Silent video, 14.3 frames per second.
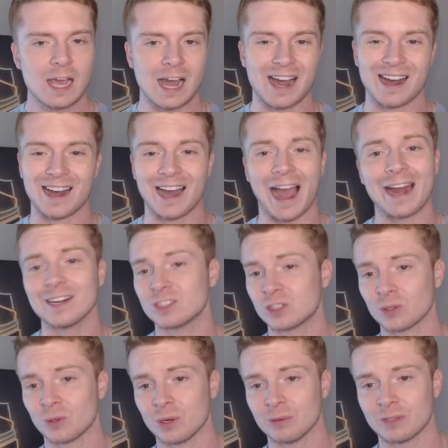I
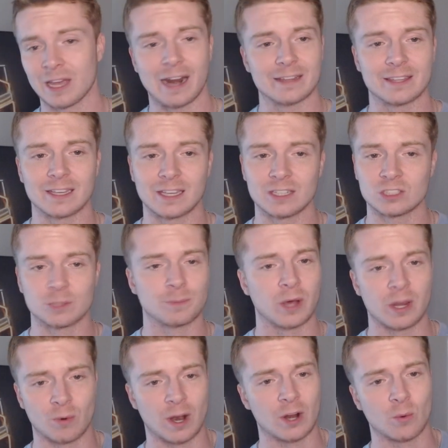disagree with that. I think he should
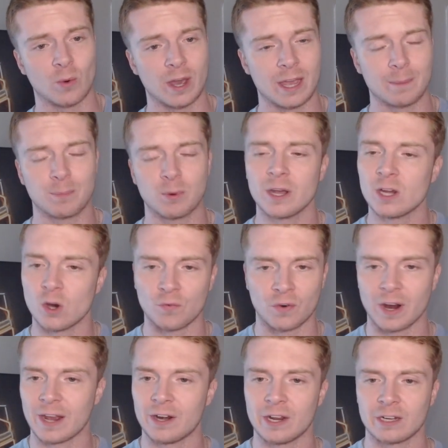play right away, play over
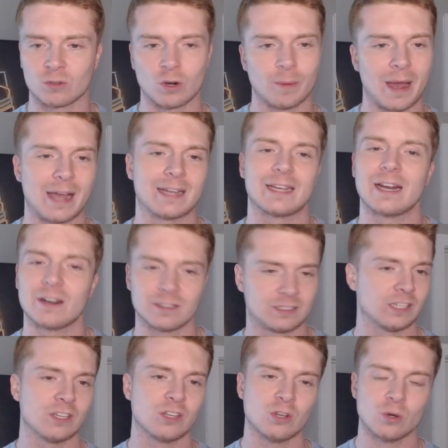Ed Ingram. I
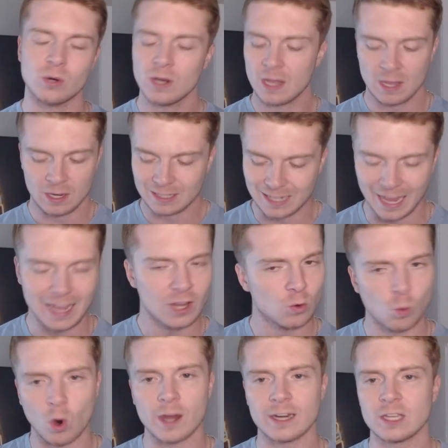guarantee you, day
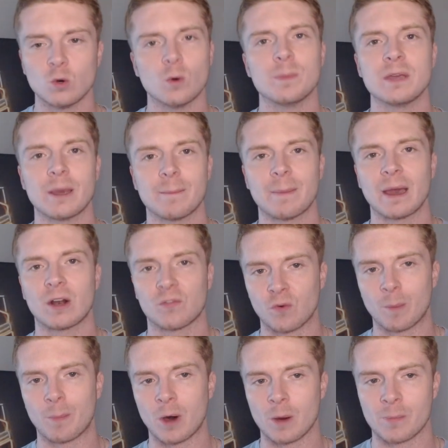one, he will be a better
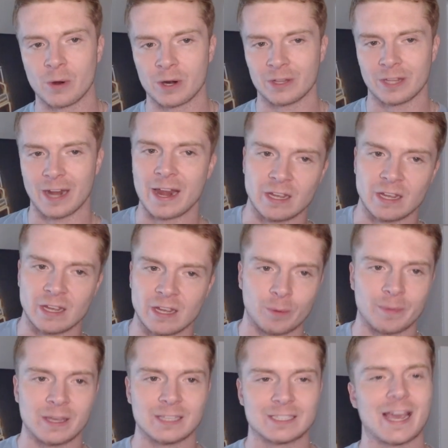football player than Ed Ingram
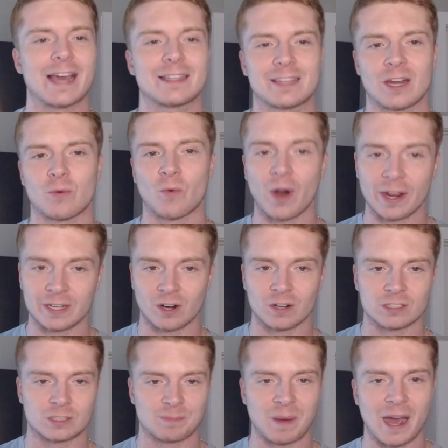is at that right
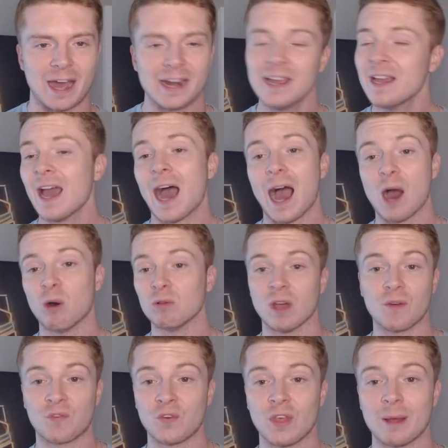guard spot. I would
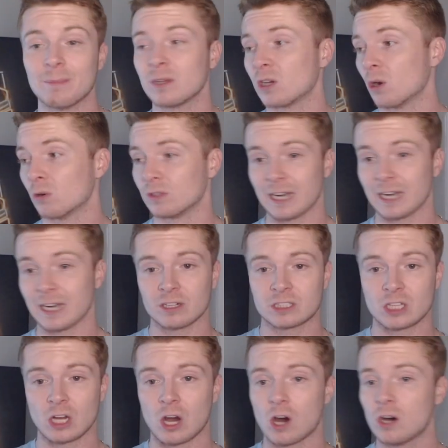love for them to go
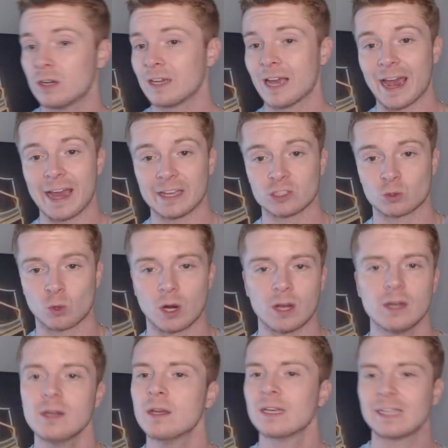Darisaw,
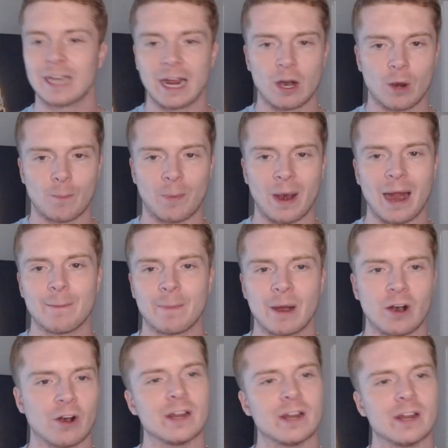Ezra, Garrett
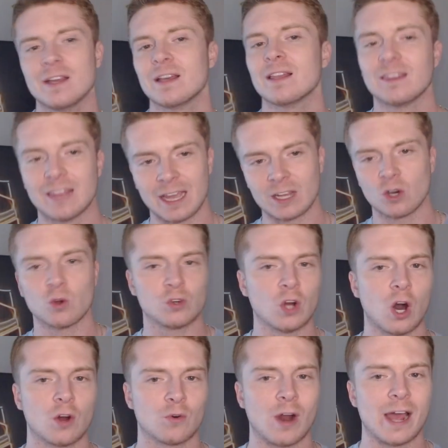Bradbury, then go
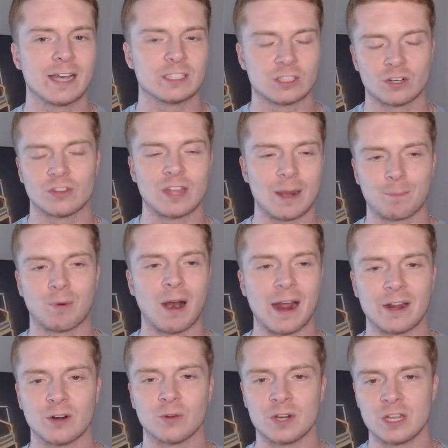Dalton Risner, then
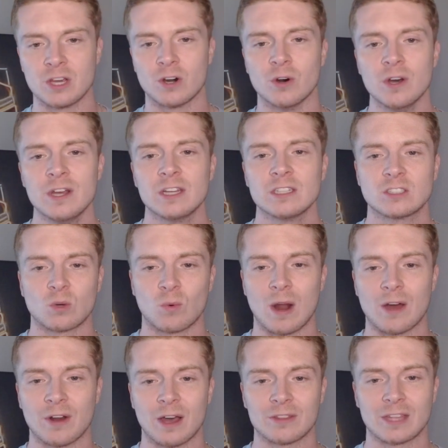Brian O'Neill to
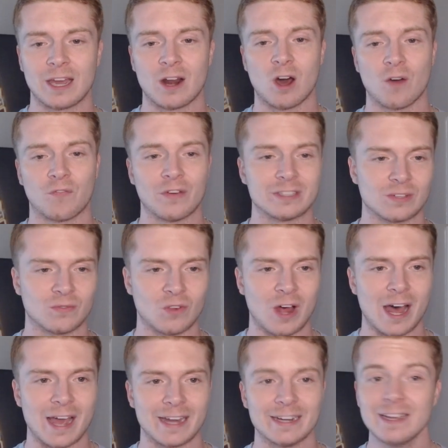round out that offensive
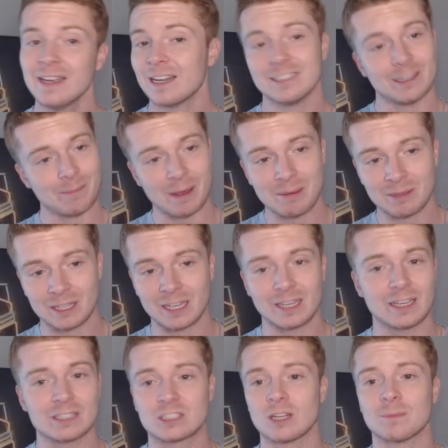line. And then maybe they can
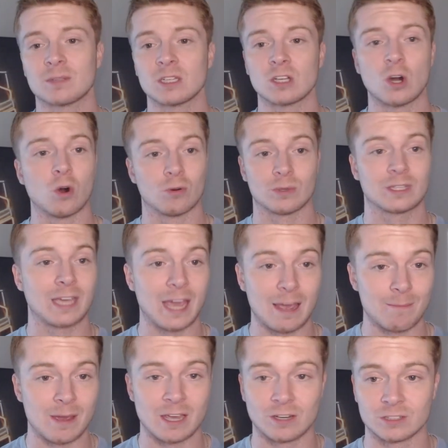get something going with
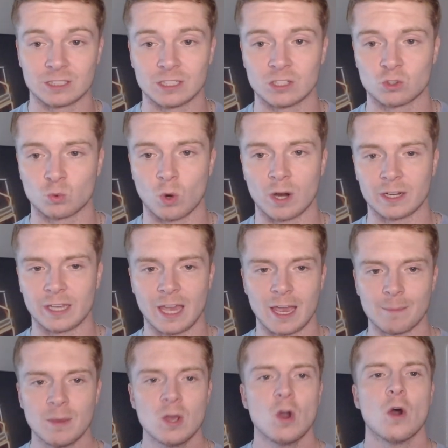Cam Akers in this run
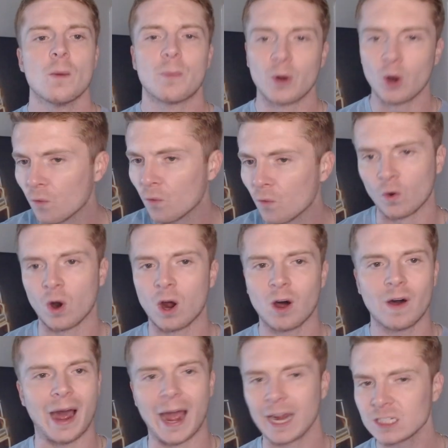game. But
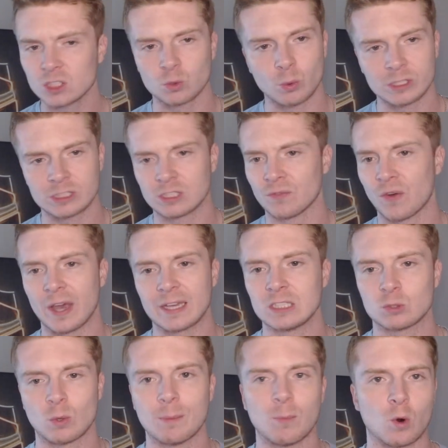overall, I just wish the Vikings
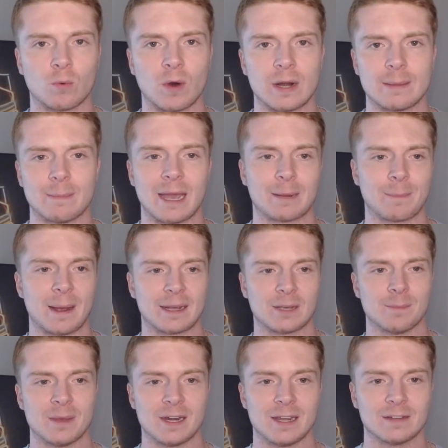went more running back by
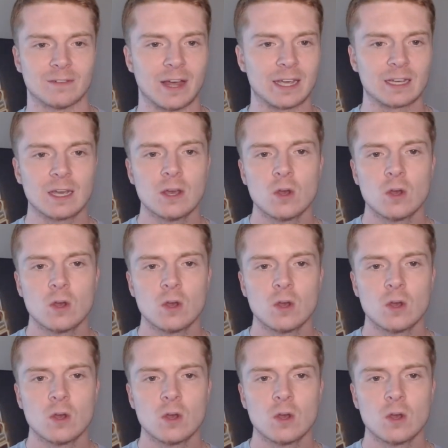committee. Like,